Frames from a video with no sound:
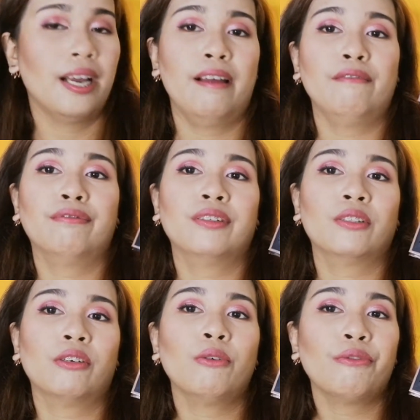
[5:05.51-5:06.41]
And for
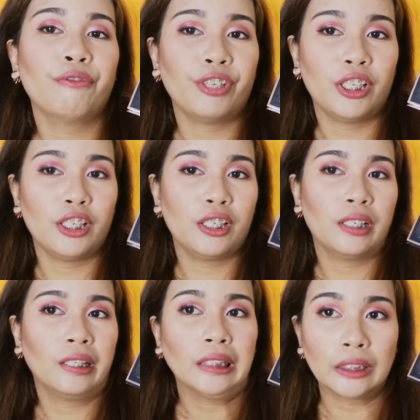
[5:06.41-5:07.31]
toffee,
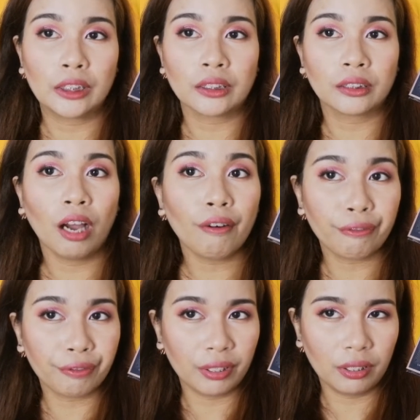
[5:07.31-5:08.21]
or
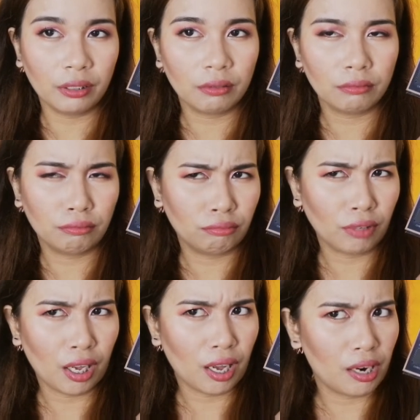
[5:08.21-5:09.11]
toffee,
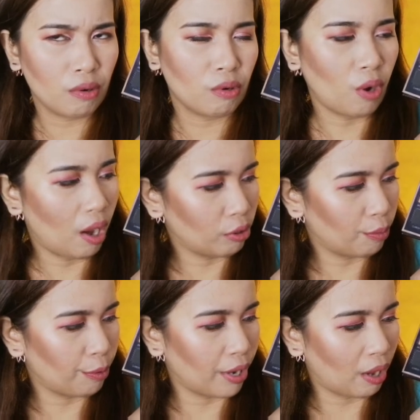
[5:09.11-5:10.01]
I don't know how to
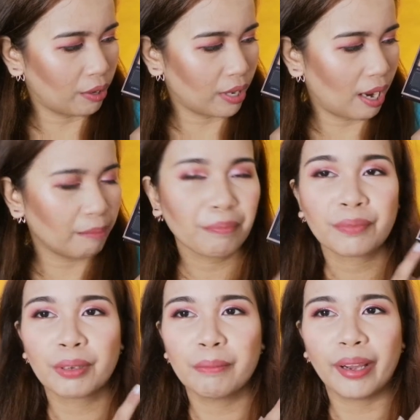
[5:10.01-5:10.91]
pronounce that,
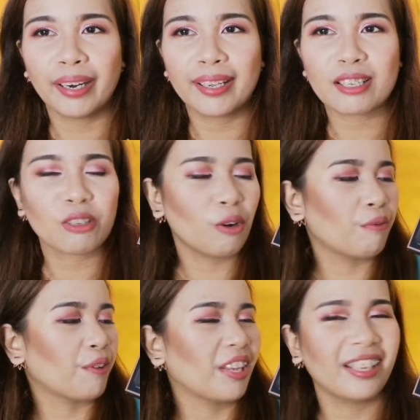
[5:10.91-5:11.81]
but it's
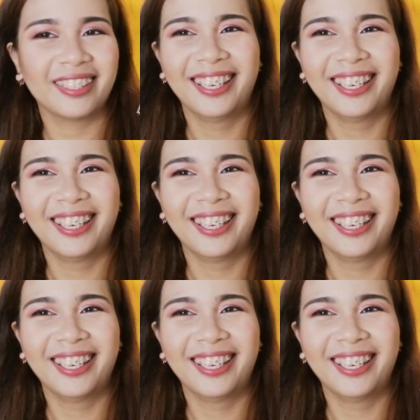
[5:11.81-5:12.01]
toffee.